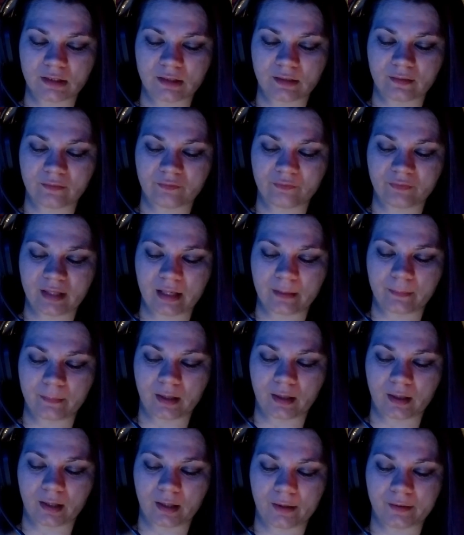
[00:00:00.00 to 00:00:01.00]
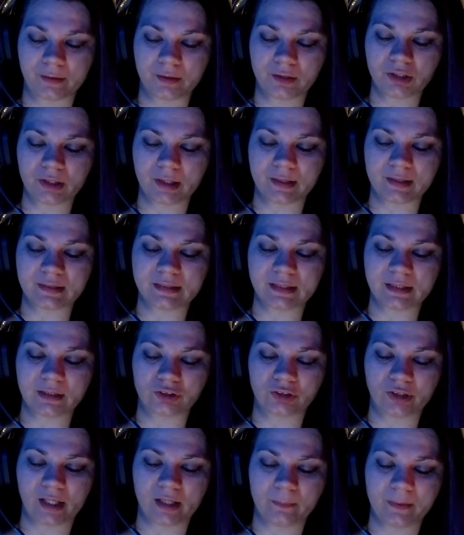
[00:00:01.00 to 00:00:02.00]
the flaming carriage, and a sick
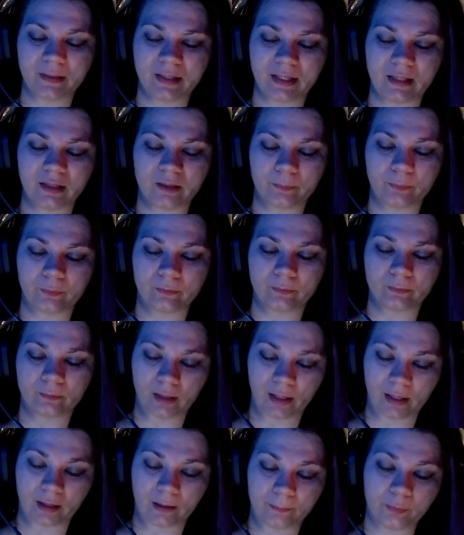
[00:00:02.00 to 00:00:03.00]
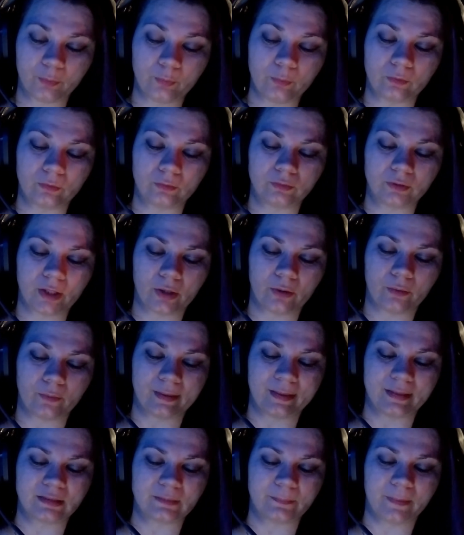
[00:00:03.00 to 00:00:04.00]
dread began to pool low
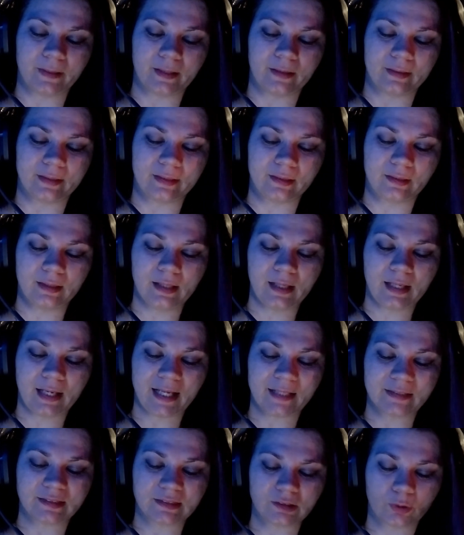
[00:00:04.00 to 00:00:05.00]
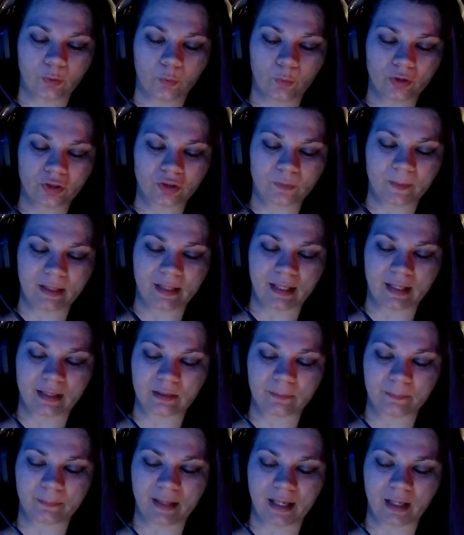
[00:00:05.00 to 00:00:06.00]
in his belly as his horse began
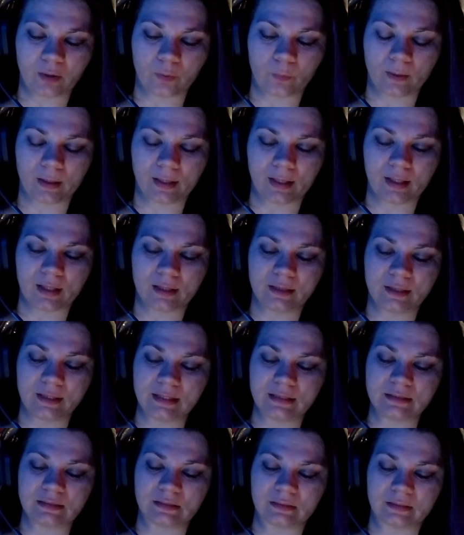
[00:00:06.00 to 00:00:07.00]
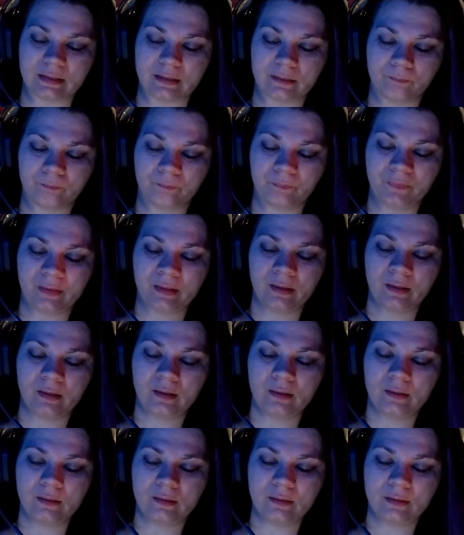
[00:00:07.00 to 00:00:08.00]
to back away uneasily.
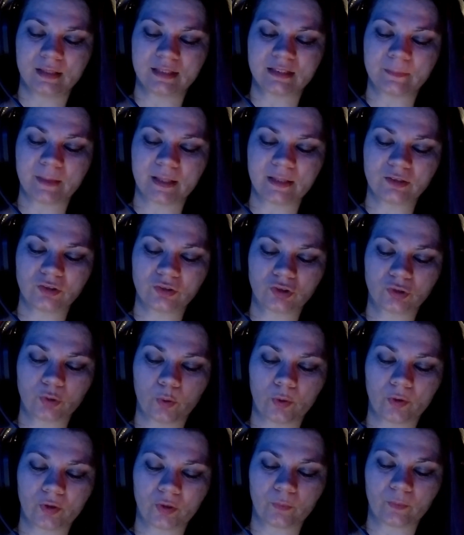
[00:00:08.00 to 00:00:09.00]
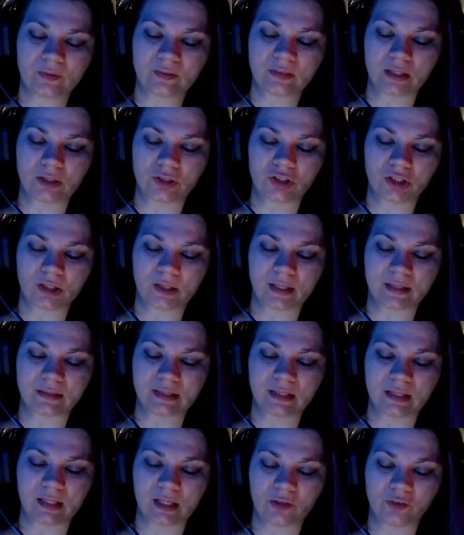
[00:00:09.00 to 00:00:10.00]
His muscles corded with tension as
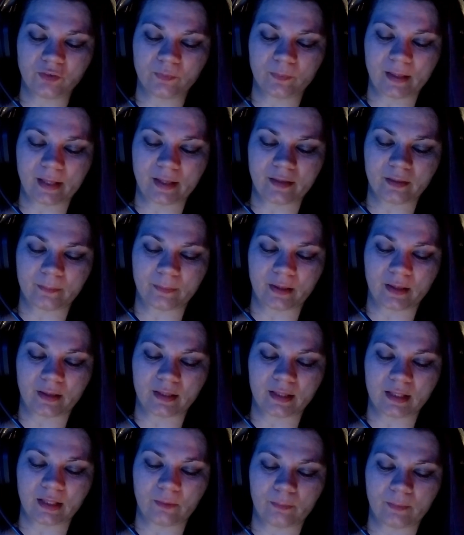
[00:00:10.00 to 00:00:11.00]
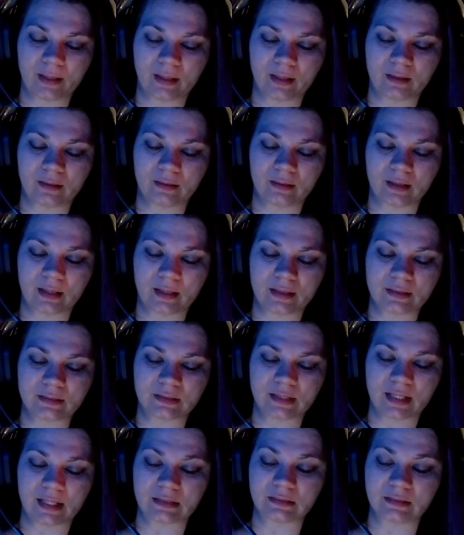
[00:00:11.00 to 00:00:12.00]
he knelt by the body he
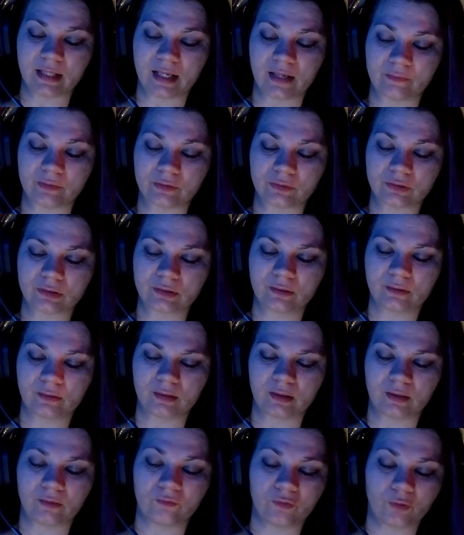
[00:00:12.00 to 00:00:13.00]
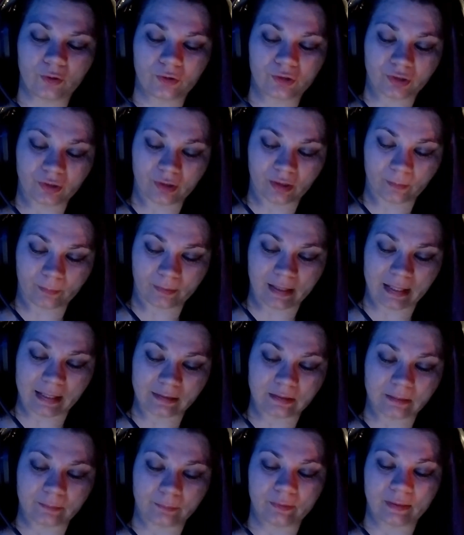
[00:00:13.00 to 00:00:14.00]
recognized as Davos, the enforcer that Black
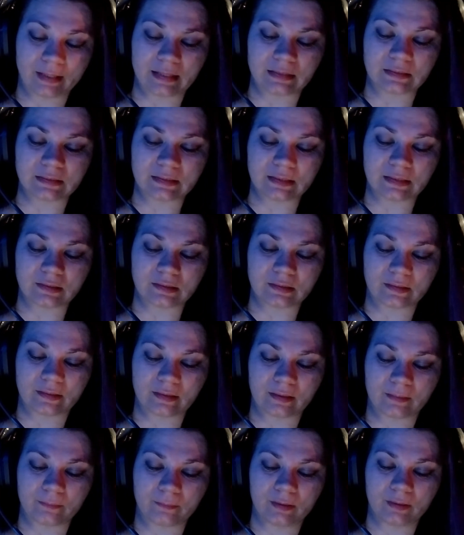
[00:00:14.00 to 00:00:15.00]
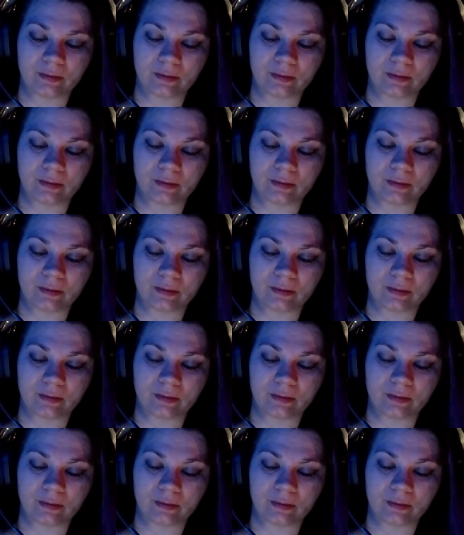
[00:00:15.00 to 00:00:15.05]
Temple had sent to them,